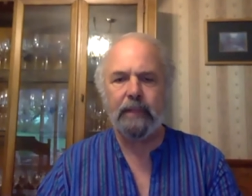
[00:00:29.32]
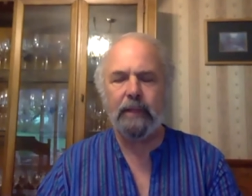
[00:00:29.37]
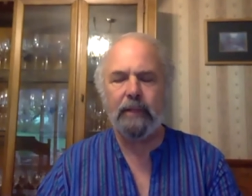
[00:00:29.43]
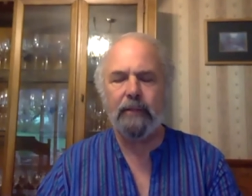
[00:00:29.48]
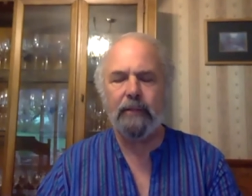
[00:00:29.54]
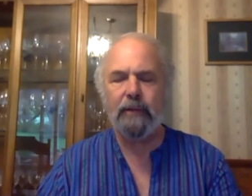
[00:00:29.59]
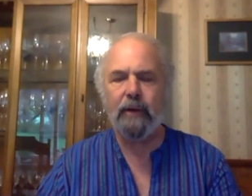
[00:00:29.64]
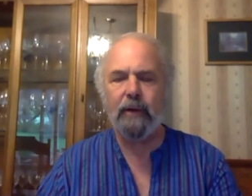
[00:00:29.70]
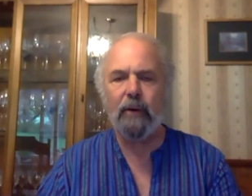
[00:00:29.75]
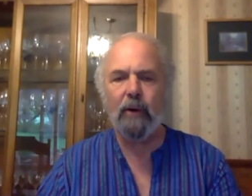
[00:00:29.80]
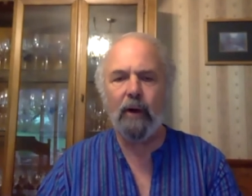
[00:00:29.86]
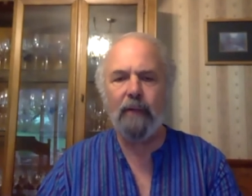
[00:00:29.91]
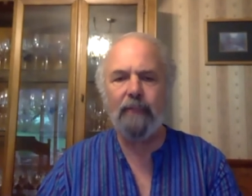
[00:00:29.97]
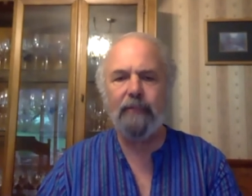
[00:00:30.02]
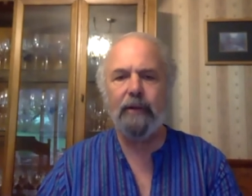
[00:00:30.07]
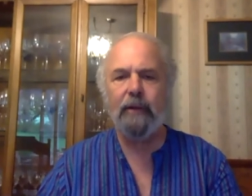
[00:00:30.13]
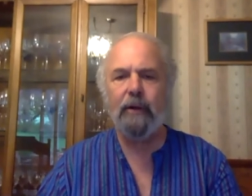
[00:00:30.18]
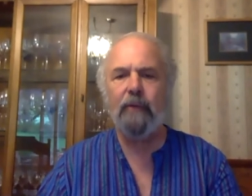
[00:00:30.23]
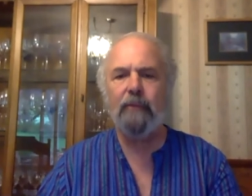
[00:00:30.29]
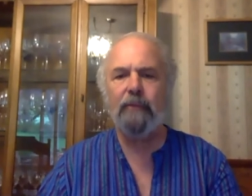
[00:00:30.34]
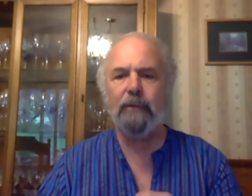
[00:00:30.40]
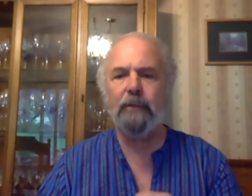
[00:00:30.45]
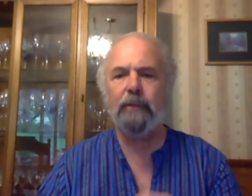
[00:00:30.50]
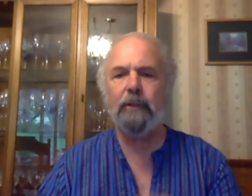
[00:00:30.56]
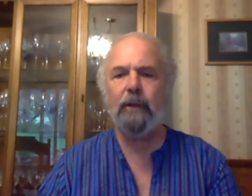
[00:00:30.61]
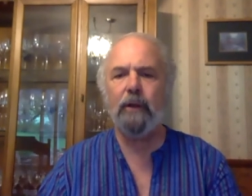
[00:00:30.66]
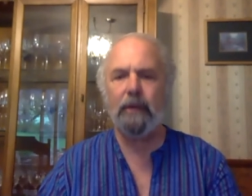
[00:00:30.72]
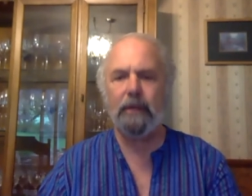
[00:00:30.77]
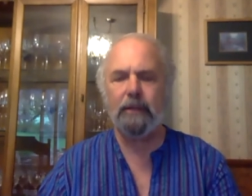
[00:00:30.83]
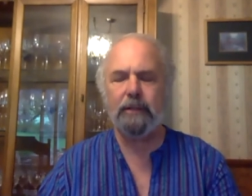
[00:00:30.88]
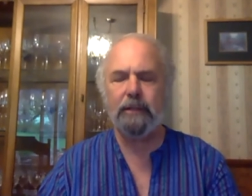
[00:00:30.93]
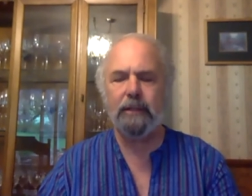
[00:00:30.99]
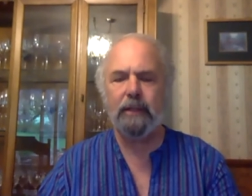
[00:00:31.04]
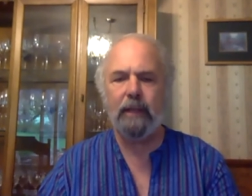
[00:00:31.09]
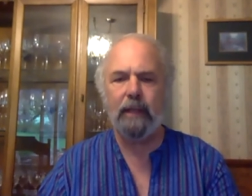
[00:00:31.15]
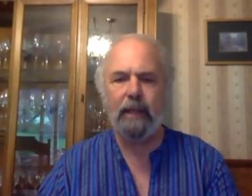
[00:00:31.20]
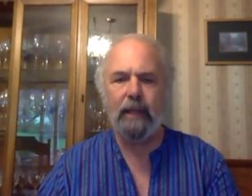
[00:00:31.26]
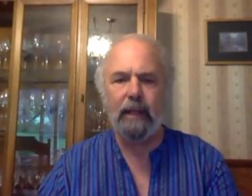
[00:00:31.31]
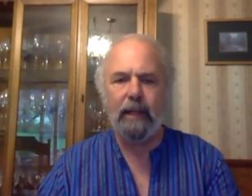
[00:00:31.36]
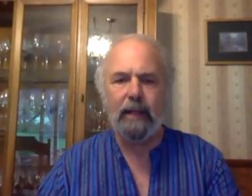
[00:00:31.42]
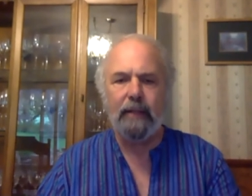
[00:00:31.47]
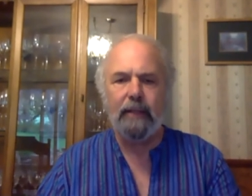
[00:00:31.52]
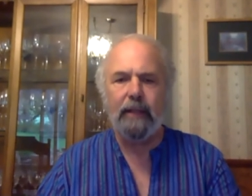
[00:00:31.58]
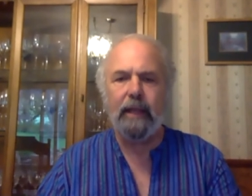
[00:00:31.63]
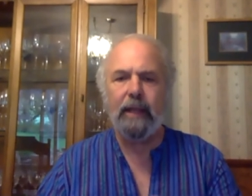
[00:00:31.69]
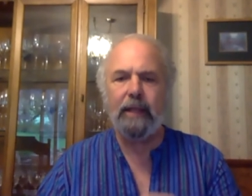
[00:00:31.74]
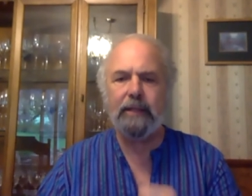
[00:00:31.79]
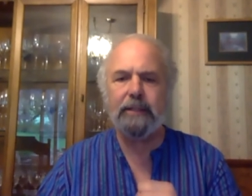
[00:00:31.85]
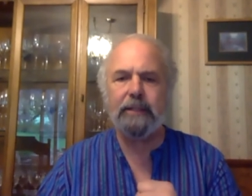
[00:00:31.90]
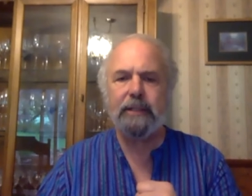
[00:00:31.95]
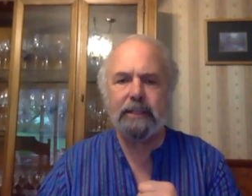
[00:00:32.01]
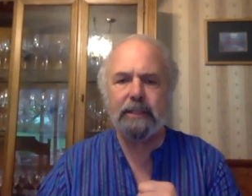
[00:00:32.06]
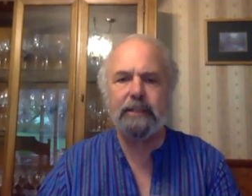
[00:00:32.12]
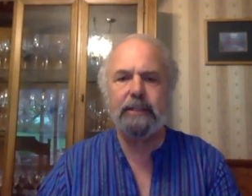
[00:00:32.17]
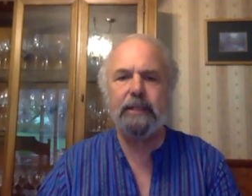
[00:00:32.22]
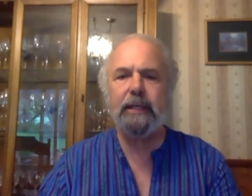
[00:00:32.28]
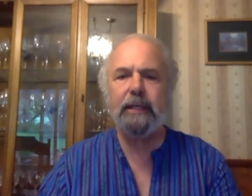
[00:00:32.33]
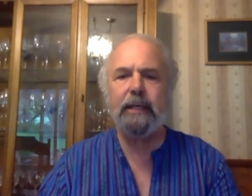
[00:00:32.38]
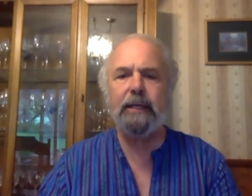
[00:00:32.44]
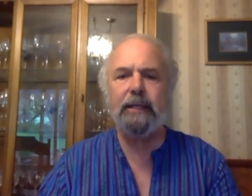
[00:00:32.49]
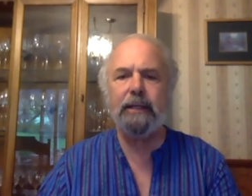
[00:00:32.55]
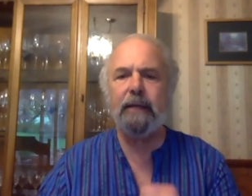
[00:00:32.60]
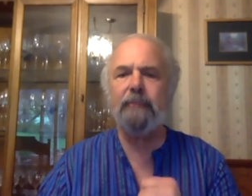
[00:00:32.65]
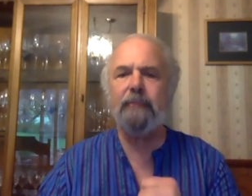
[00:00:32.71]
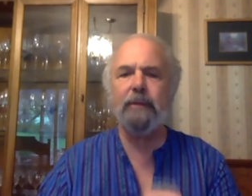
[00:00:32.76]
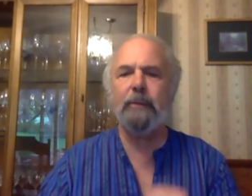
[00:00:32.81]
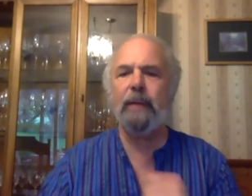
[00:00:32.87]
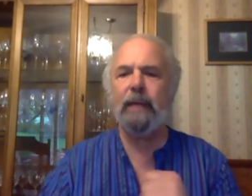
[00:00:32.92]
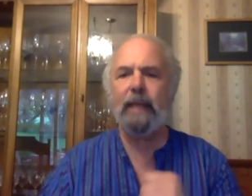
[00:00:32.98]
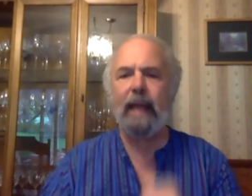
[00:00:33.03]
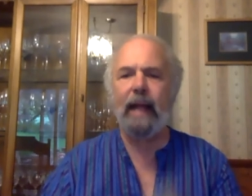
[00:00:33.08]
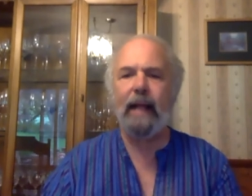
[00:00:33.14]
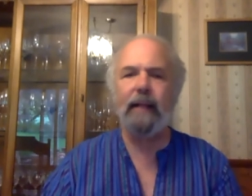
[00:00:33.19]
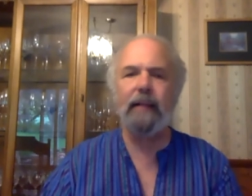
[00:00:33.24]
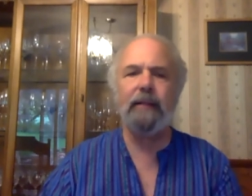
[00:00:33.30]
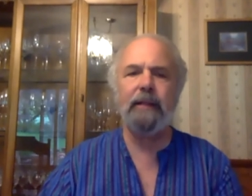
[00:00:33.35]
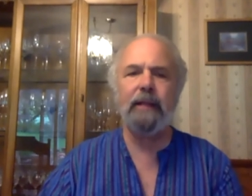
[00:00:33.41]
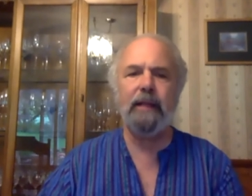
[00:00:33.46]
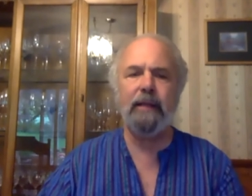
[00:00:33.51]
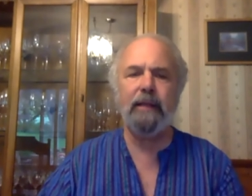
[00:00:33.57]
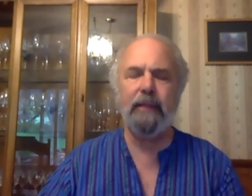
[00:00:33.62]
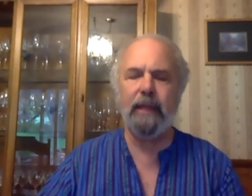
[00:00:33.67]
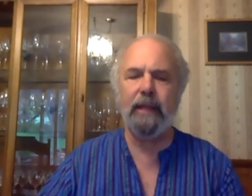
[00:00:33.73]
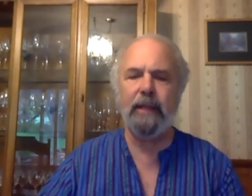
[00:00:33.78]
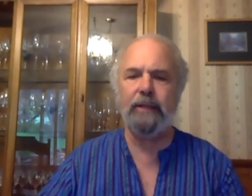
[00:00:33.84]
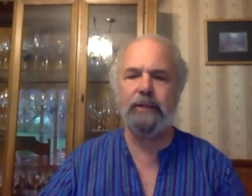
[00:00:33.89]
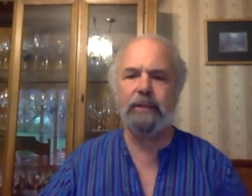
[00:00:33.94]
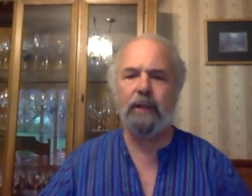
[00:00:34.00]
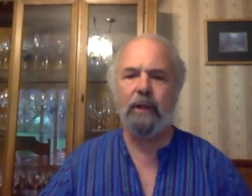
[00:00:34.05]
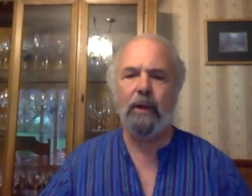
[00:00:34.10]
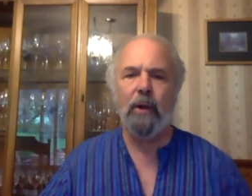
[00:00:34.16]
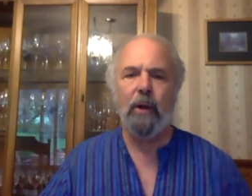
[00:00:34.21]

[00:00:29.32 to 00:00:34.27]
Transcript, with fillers: though often overlooked, that is the seed of the reality that is